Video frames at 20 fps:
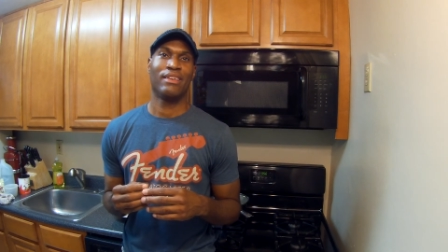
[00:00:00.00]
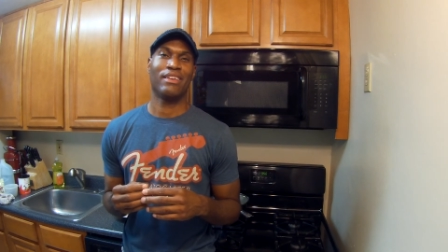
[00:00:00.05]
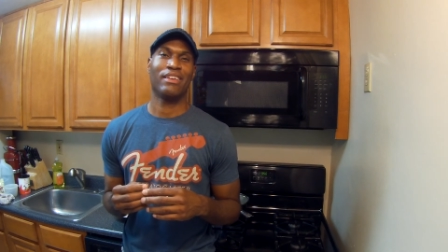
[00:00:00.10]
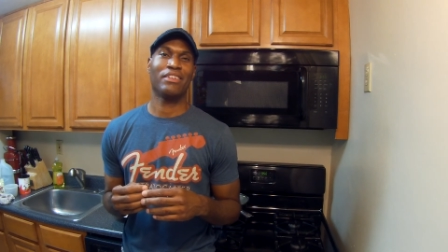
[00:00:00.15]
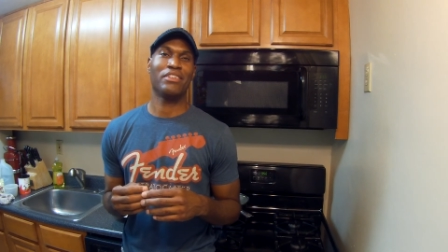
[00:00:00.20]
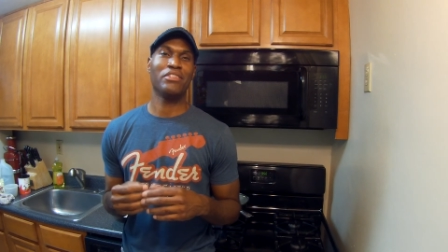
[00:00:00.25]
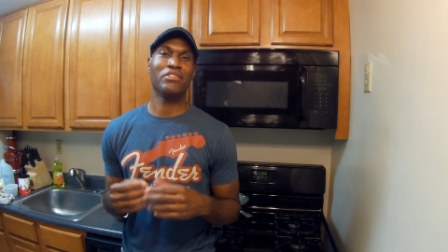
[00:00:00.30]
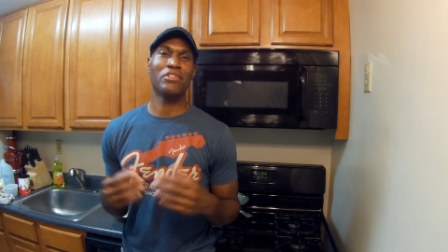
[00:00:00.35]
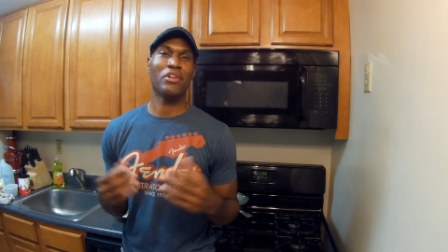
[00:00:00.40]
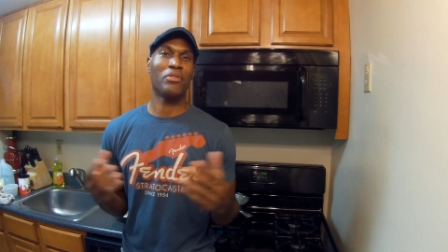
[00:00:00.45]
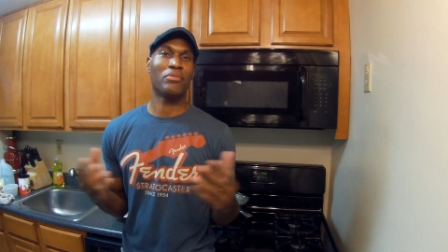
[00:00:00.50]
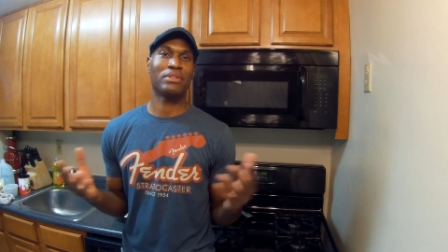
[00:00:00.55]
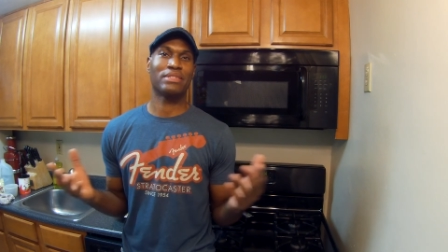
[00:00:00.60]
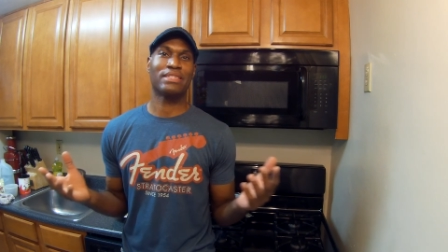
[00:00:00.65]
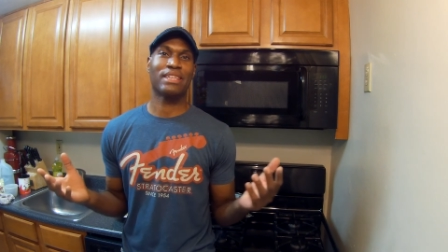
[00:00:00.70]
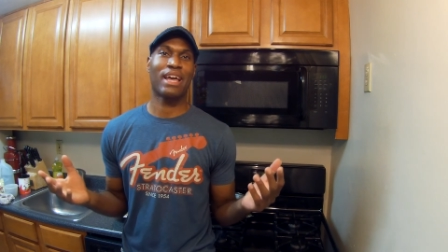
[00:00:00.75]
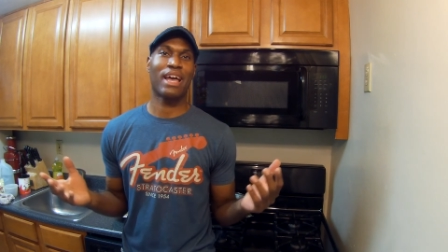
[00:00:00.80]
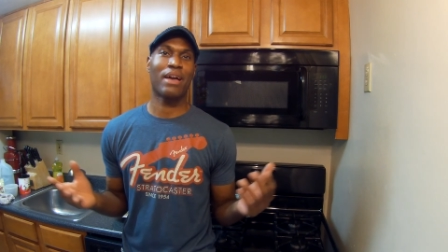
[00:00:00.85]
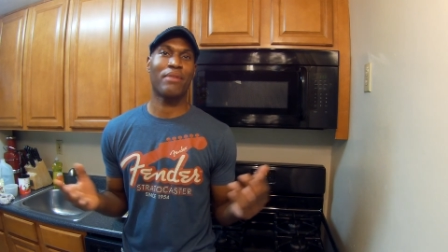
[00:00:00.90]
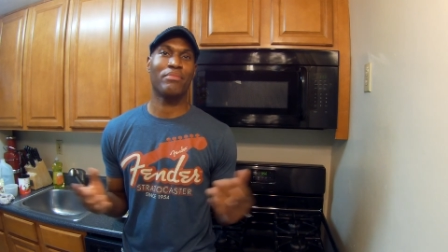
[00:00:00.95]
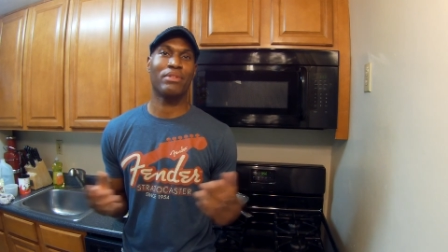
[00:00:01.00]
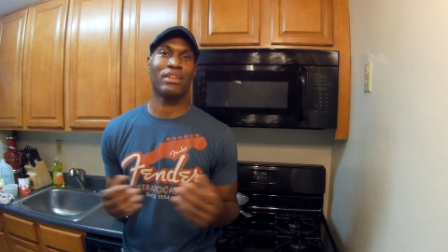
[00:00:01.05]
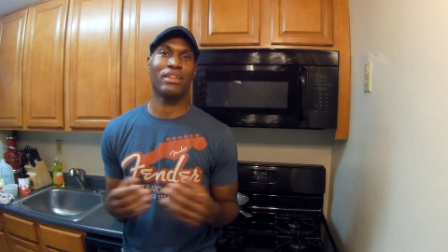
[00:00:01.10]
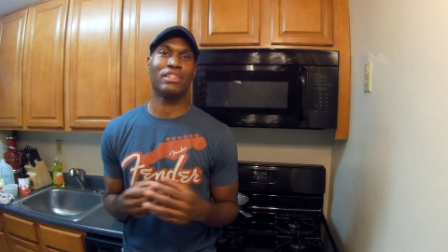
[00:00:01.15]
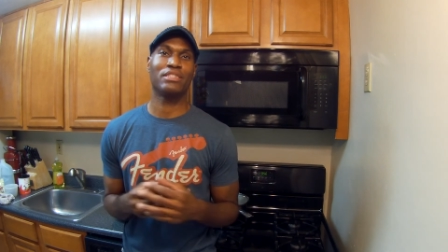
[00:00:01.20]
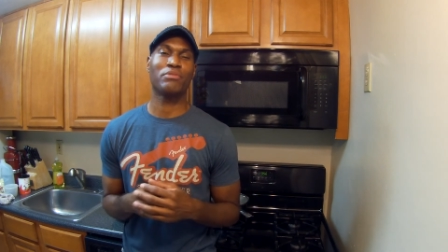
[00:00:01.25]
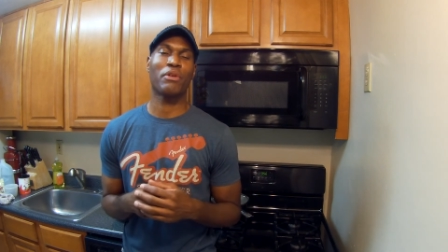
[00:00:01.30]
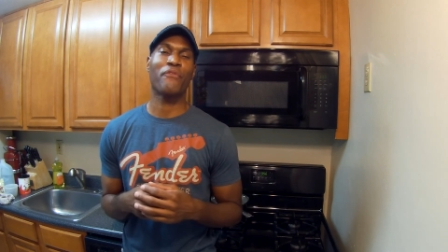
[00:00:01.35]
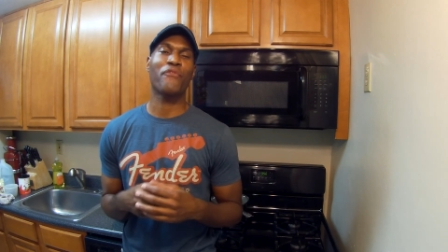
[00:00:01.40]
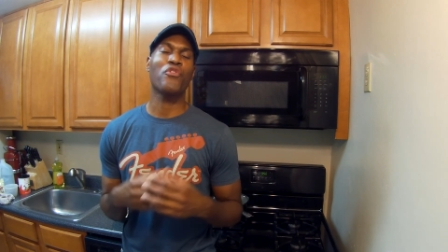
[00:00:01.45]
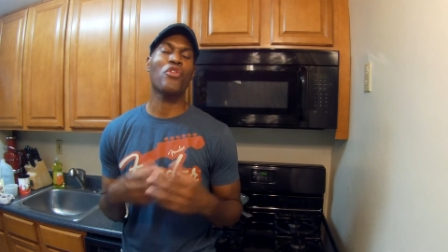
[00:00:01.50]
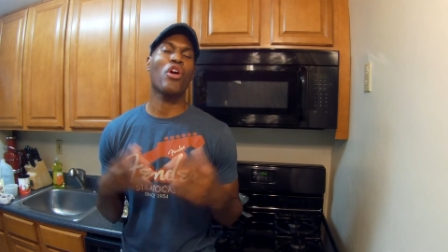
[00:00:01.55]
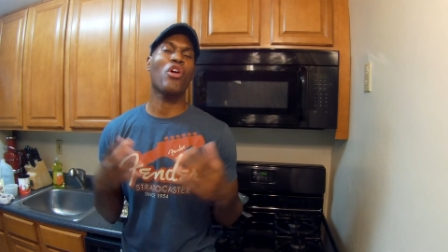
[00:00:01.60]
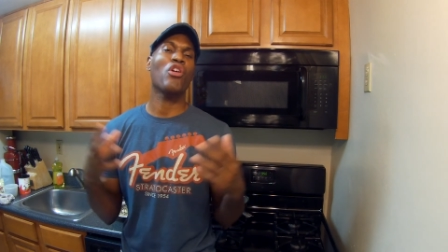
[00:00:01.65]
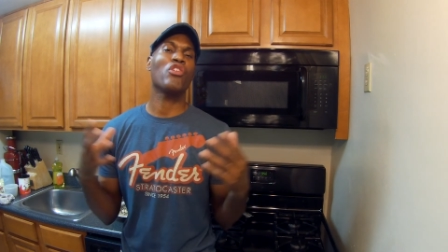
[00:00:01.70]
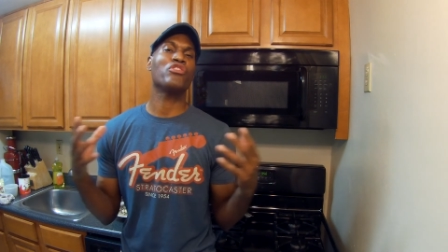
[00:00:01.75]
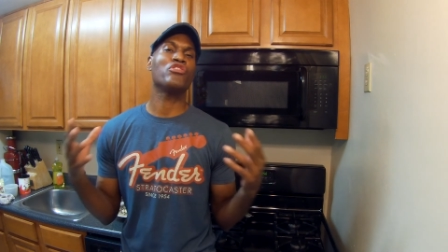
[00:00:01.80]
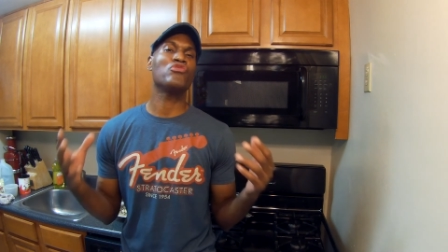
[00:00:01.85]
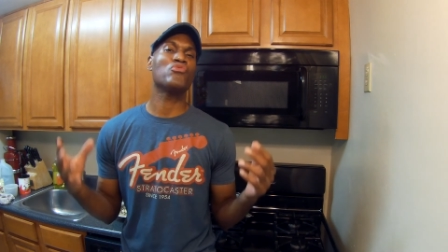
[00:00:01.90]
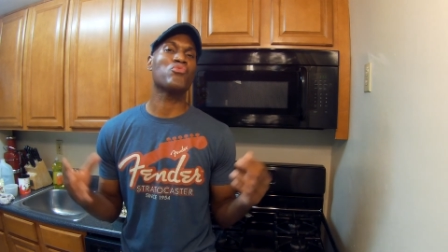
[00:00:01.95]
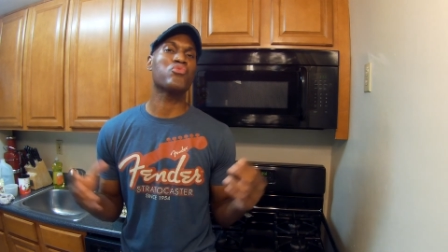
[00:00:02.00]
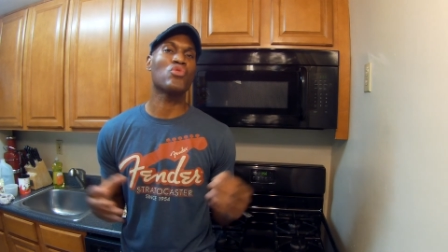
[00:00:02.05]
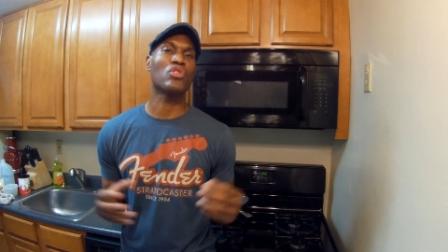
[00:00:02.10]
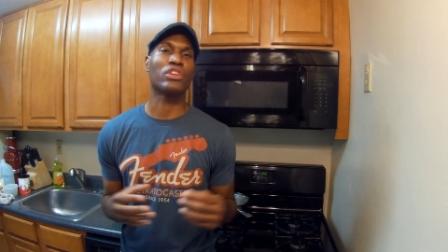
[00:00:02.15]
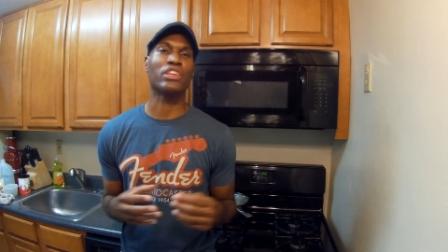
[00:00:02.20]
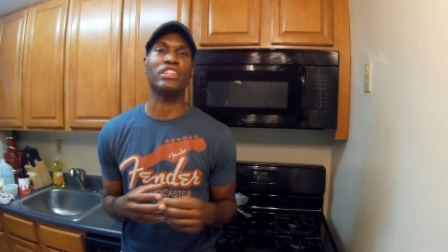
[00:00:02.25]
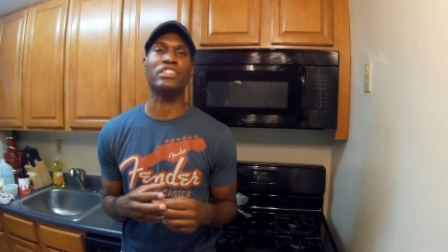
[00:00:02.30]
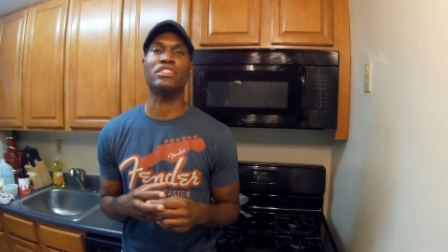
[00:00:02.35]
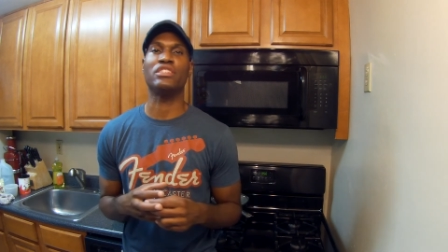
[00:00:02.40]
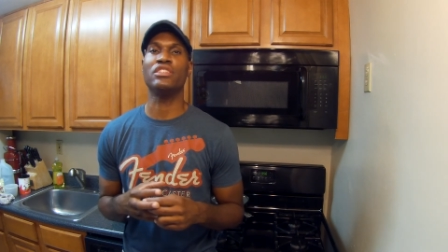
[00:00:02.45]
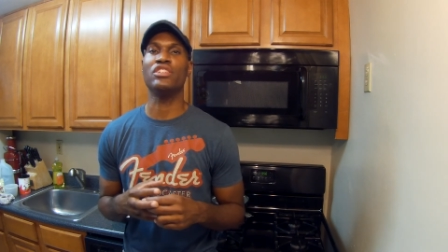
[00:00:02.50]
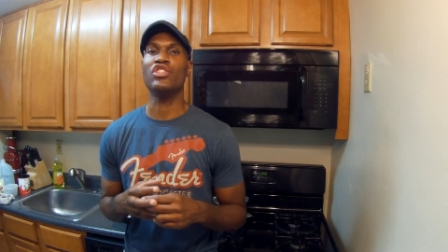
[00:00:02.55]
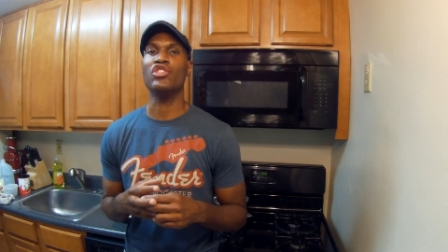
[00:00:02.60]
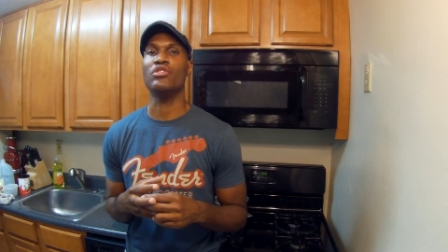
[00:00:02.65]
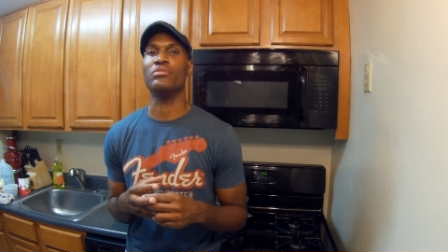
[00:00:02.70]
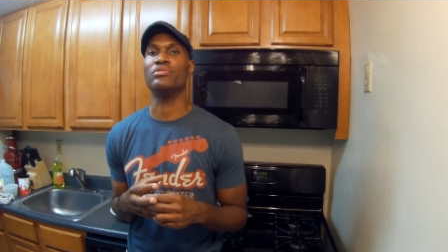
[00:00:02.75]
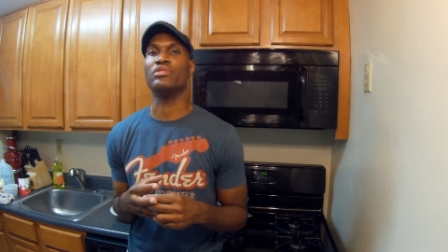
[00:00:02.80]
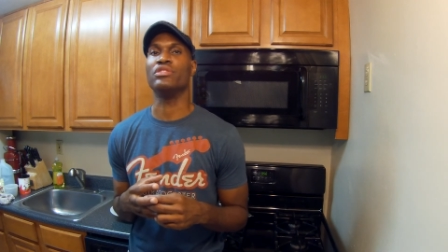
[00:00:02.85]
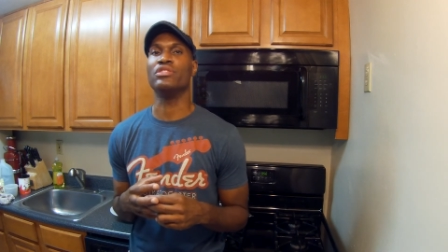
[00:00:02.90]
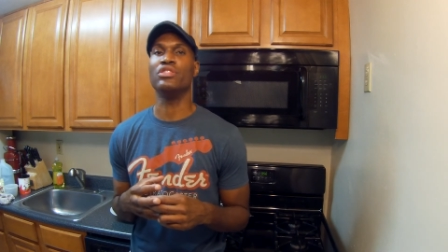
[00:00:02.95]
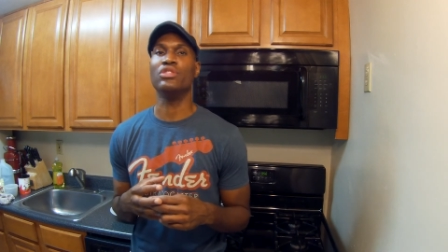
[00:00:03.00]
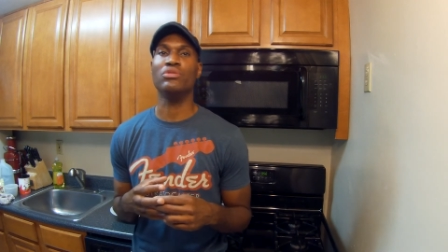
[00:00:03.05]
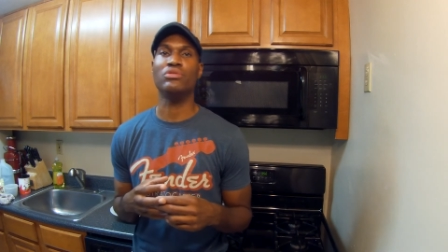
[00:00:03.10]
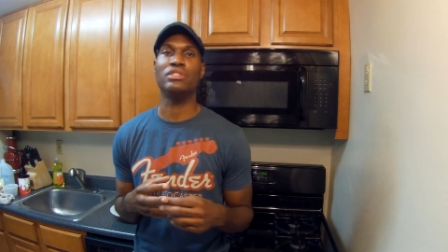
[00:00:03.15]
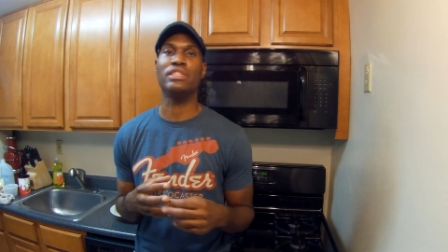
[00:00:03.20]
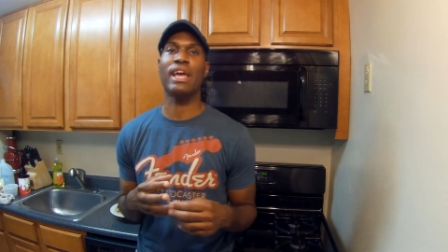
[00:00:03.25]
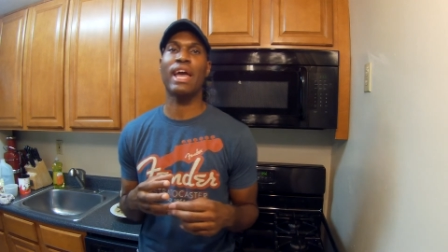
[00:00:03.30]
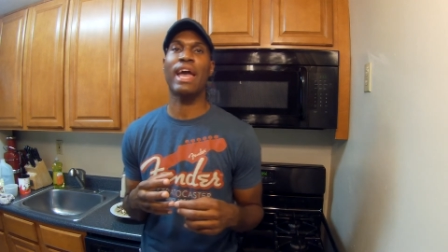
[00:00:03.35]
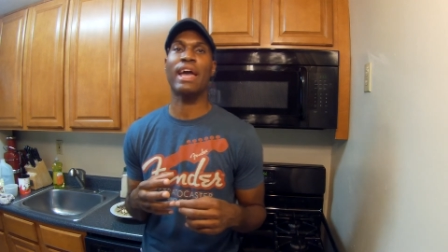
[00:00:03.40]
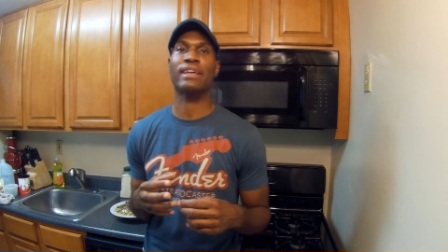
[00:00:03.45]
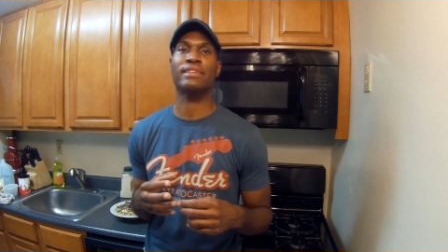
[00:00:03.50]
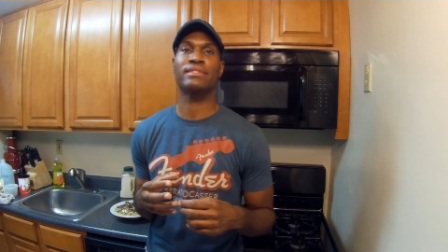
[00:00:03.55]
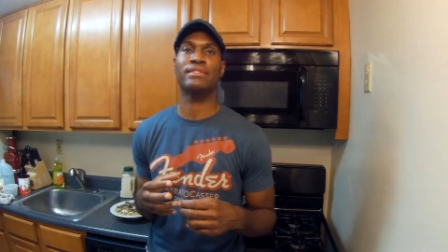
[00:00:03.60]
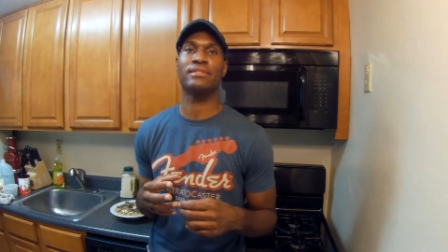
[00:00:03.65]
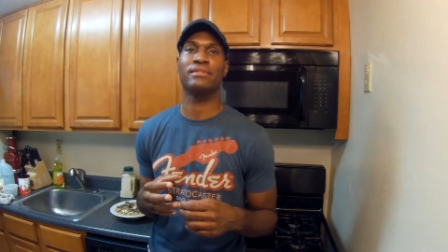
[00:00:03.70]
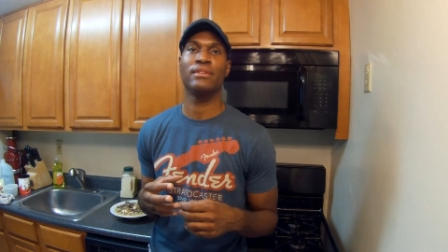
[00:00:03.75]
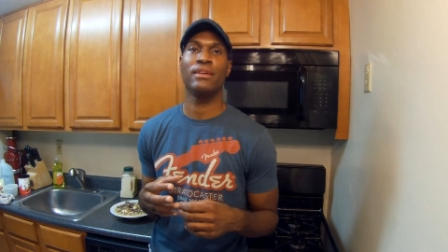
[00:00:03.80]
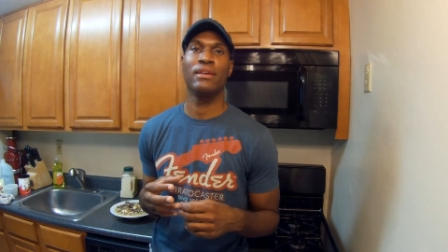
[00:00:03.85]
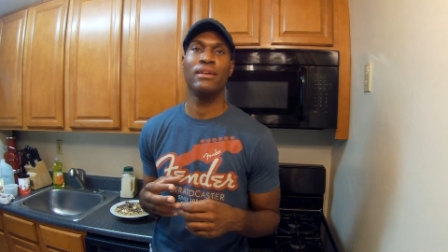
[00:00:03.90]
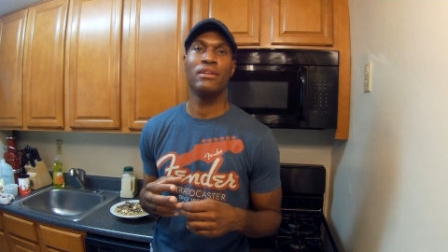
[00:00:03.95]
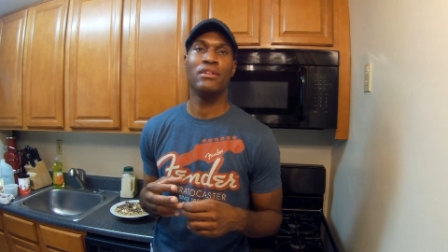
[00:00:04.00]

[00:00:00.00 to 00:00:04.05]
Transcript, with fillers: And you know what time it is. But for all you rookies, noobs, new jacks,